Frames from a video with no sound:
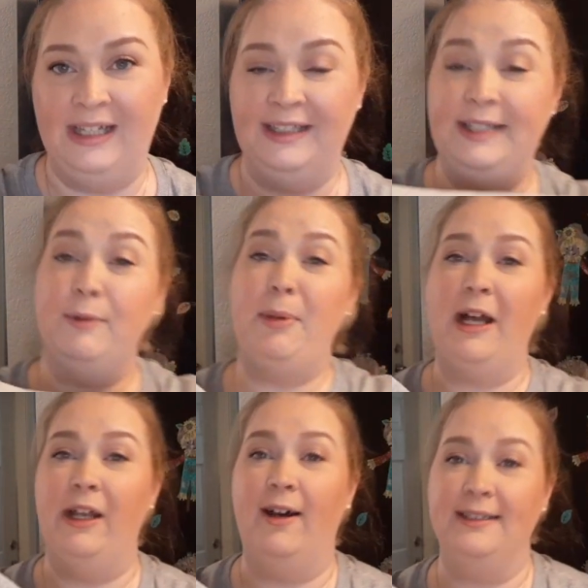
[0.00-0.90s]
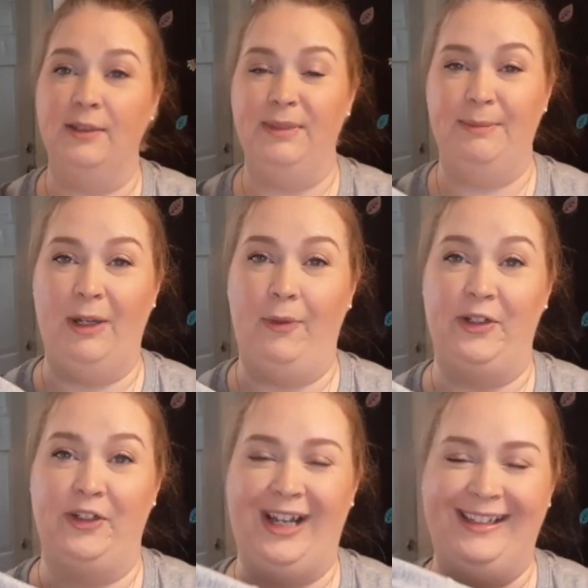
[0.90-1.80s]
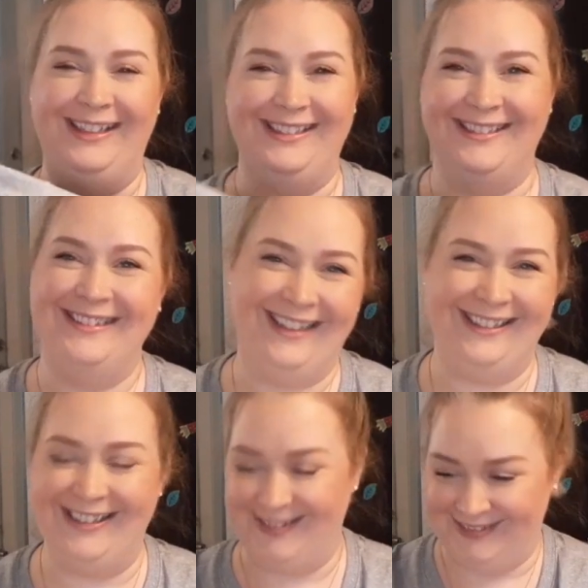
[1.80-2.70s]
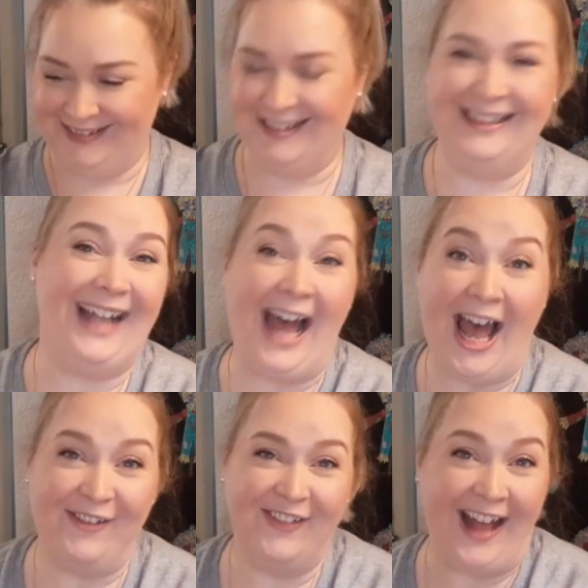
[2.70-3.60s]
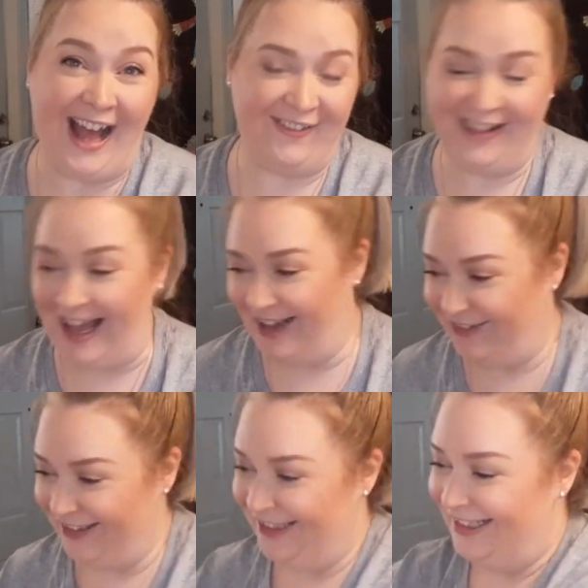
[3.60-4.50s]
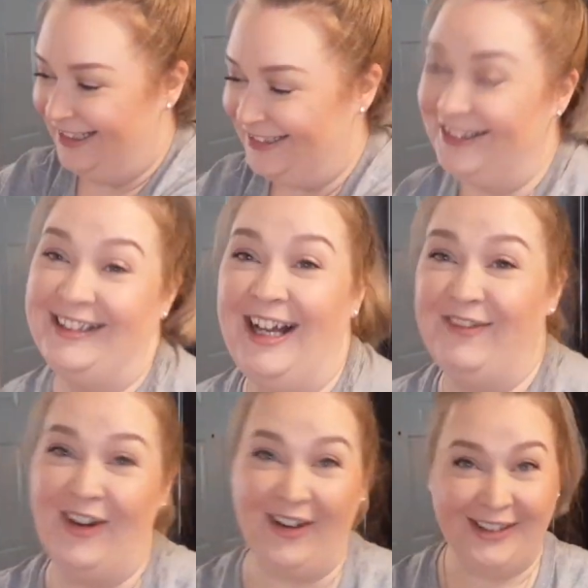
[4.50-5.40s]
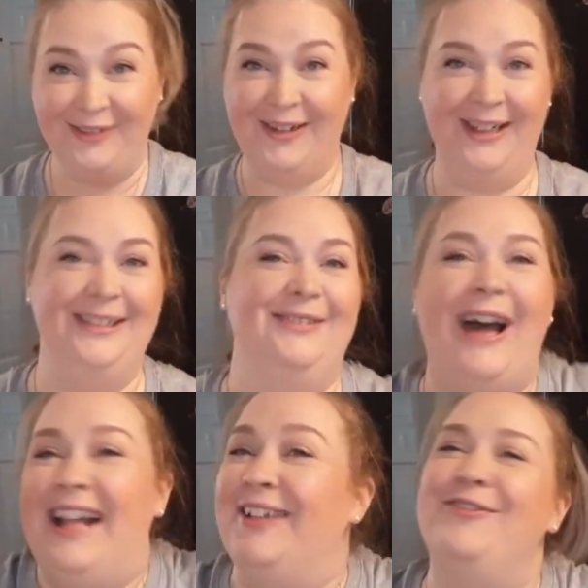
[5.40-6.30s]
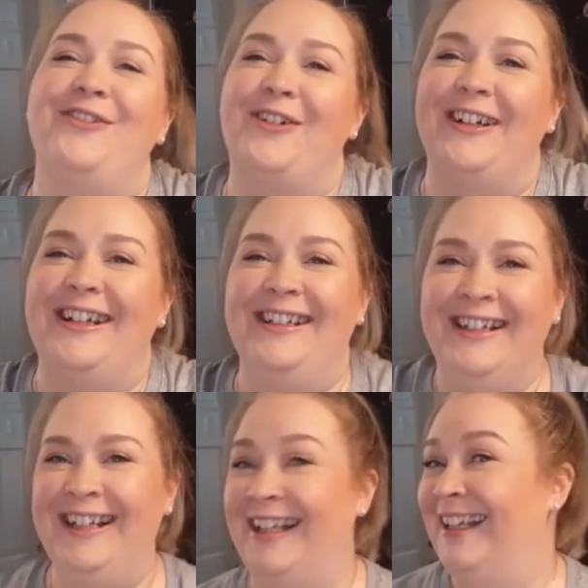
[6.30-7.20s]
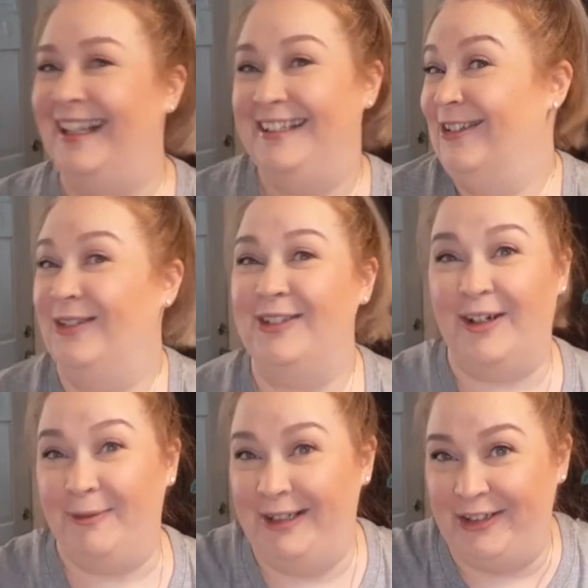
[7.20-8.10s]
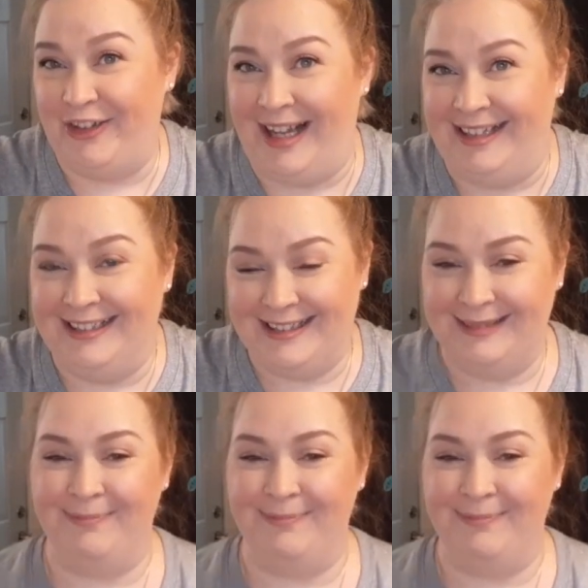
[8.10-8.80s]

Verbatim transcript: This will probably also be my winter jacket. I know. Laugh, laugh, laugh. You can laugh all you want. I live in Florida, and those are our winter jackets.